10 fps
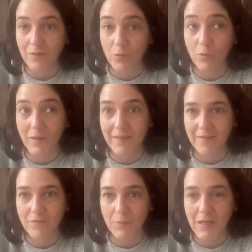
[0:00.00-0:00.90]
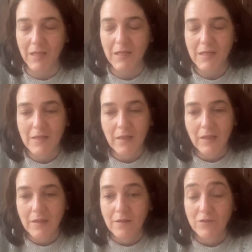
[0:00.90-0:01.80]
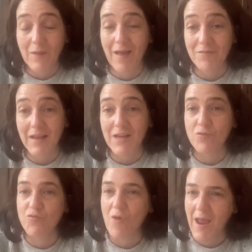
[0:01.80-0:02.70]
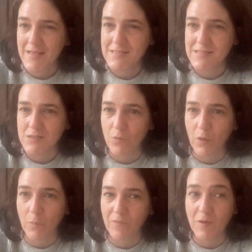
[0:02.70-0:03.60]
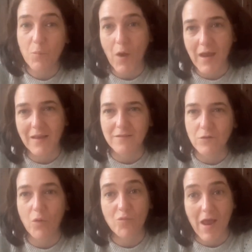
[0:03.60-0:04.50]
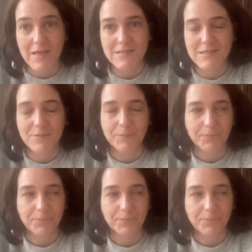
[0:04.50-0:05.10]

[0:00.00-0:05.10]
all week this week. So I haven't had a rest. Although we've had a break, it's not a rest.